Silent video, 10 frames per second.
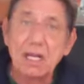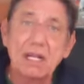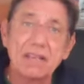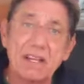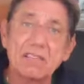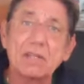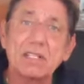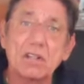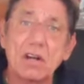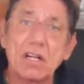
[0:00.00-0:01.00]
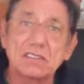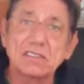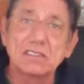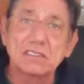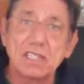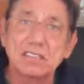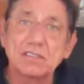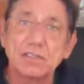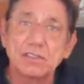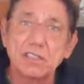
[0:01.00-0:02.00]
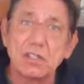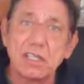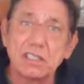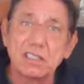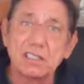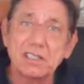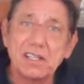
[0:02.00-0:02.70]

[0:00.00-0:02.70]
and they've been darn successful doing it.